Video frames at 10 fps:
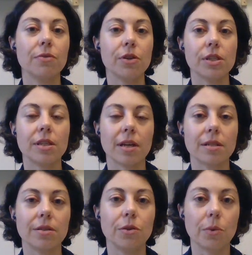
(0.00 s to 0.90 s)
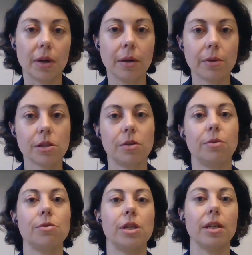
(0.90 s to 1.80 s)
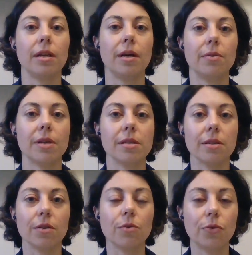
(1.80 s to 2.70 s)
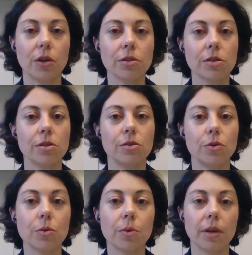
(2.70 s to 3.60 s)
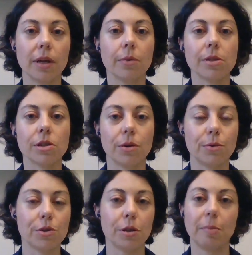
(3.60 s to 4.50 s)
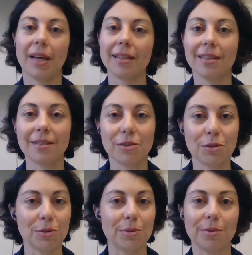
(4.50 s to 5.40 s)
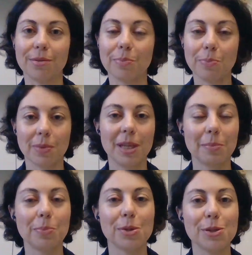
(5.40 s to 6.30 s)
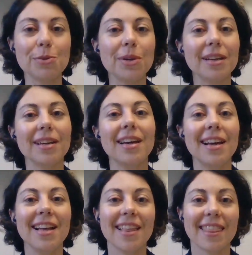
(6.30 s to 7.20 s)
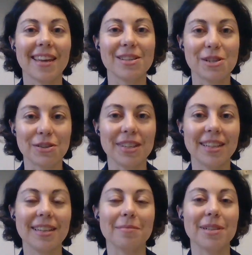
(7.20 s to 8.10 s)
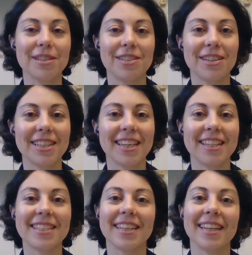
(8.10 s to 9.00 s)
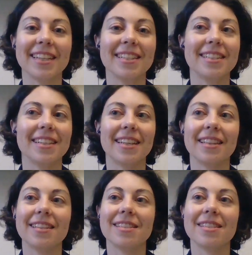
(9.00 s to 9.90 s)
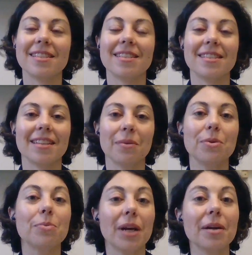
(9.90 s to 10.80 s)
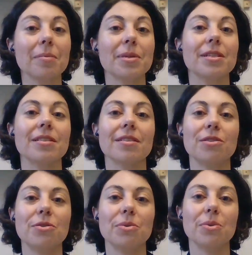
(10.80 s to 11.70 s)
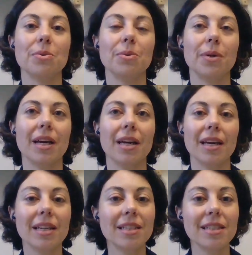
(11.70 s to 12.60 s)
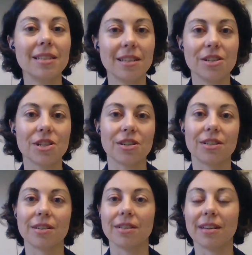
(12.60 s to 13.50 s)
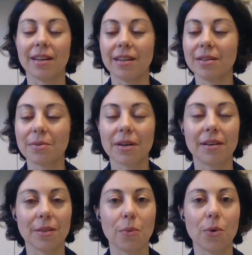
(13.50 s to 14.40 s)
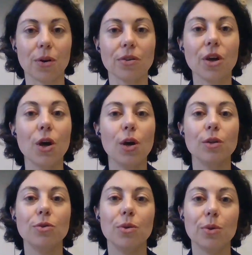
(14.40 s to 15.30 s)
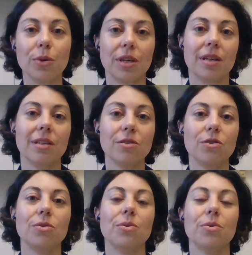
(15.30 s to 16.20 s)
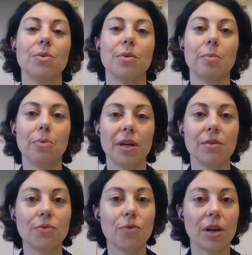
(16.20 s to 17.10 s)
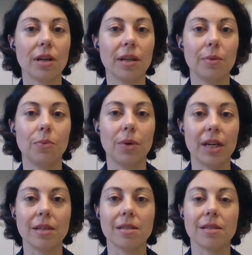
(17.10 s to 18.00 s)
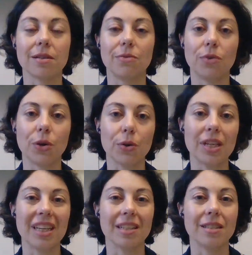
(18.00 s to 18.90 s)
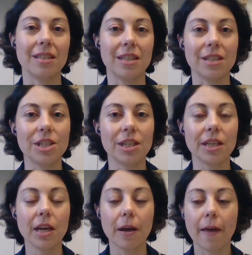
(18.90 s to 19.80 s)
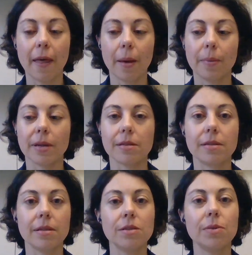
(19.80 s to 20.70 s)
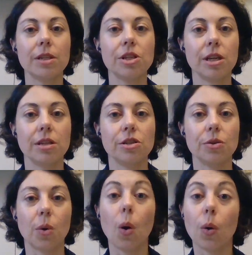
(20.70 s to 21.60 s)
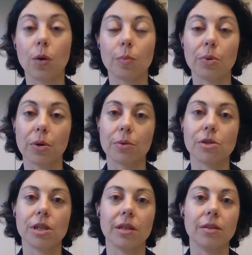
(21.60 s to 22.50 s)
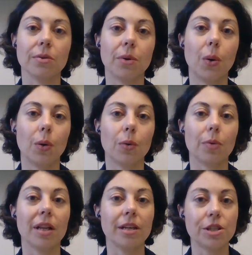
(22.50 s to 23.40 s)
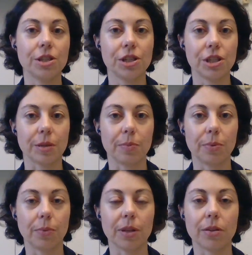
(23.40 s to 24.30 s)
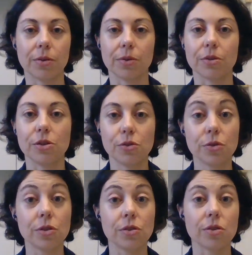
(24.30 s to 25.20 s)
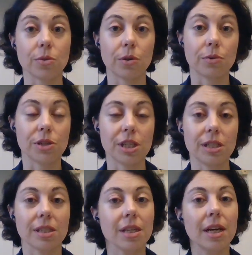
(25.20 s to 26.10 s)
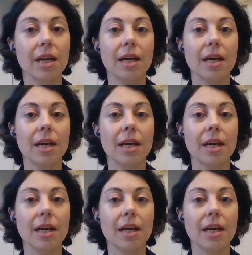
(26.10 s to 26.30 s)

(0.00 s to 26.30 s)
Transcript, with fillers: first as a Neurolanguage coach and now as an advanced Neurolanguage coach, planning to keep pursuing that journey. I'm not done yet, and and this I would recommend to any teacher anywhere in the world to look into the brain friendly ways of learning and teaching because this will change your whole approach and your whole relationship with your students or coaches